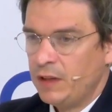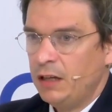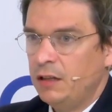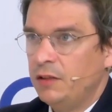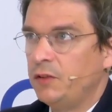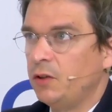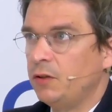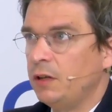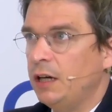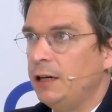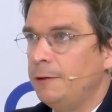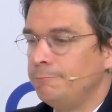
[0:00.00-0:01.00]

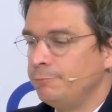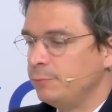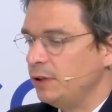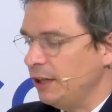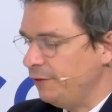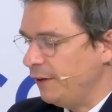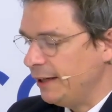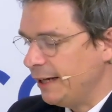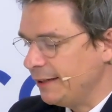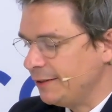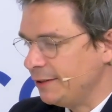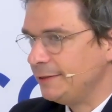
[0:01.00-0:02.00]
So if I
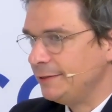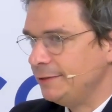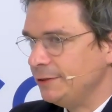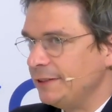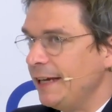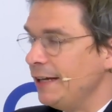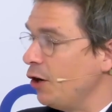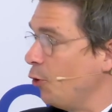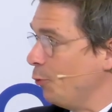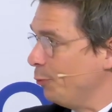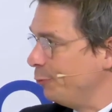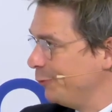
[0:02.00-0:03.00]
get the take
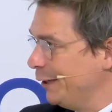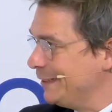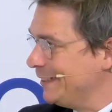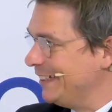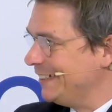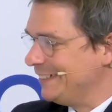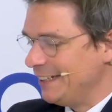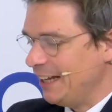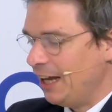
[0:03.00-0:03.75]
home is that